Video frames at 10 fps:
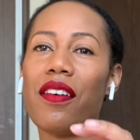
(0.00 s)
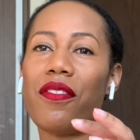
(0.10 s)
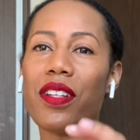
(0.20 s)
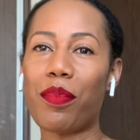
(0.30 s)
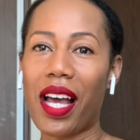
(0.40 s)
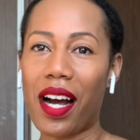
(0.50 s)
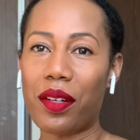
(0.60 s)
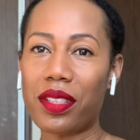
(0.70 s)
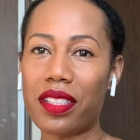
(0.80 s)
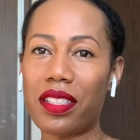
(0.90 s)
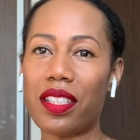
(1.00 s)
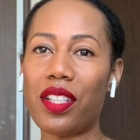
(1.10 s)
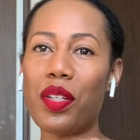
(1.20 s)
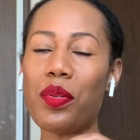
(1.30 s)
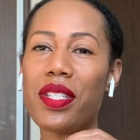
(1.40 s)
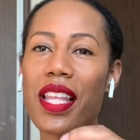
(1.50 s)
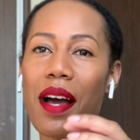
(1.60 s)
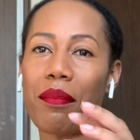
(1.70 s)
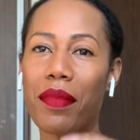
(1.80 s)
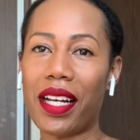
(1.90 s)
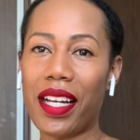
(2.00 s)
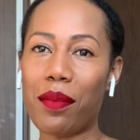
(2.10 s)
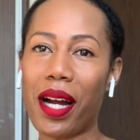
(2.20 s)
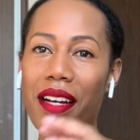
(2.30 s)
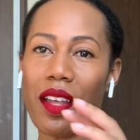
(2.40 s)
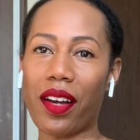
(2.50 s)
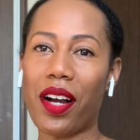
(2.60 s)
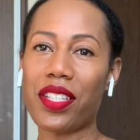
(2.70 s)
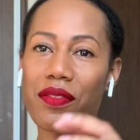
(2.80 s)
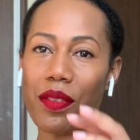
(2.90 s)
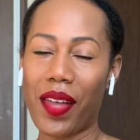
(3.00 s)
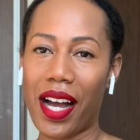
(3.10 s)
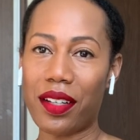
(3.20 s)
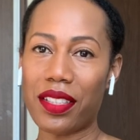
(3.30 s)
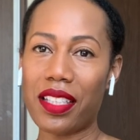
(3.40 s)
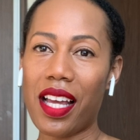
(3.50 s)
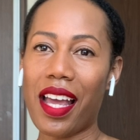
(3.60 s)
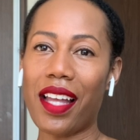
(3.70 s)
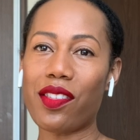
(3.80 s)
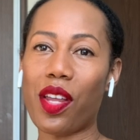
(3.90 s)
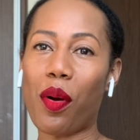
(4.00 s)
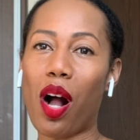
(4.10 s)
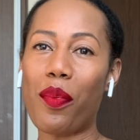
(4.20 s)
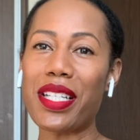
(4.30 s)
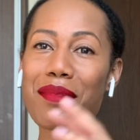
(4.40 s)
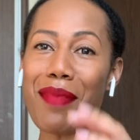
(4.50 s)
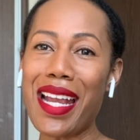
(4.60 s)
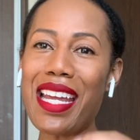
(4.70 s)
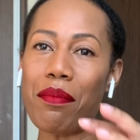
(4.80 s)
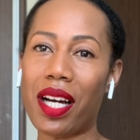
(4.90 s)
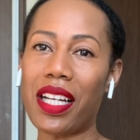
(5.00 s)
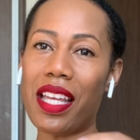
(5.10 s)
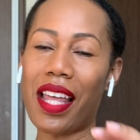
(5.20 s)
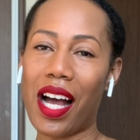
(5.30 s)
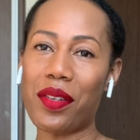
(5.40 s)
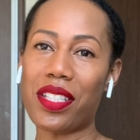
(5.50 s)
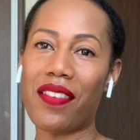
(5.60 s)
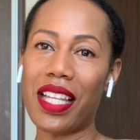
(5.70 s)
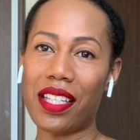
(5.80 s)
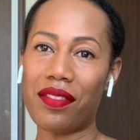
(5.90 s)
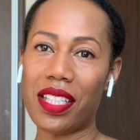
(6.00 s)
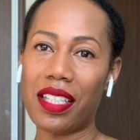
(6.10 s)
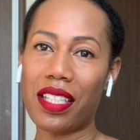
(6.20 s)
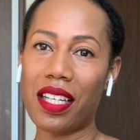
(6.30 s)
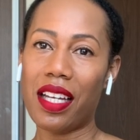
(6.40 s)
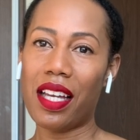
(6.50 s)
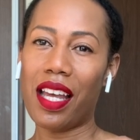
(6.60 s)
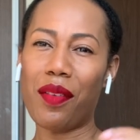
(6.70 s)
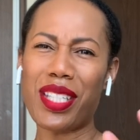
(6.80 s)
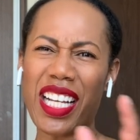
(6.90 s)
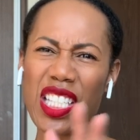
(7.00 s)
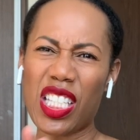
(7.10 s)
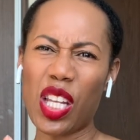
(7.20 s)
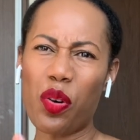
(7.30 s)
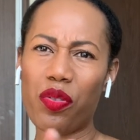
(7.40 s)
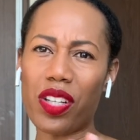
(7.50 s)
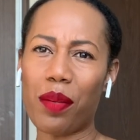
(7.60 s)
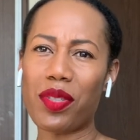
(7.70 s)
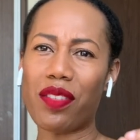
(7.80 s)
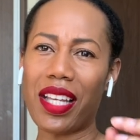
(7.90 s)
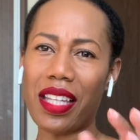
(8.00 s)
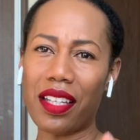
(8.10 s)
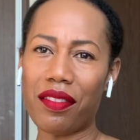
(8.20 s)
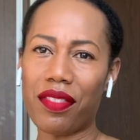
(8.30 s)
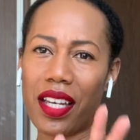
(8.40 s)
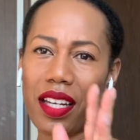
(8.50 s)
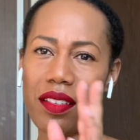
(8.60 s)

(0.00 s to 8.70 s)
flip the house, use that money to buy another house and flip the house. And so they were always making money in the houses they lived in. And it was like a slow flip. So they live in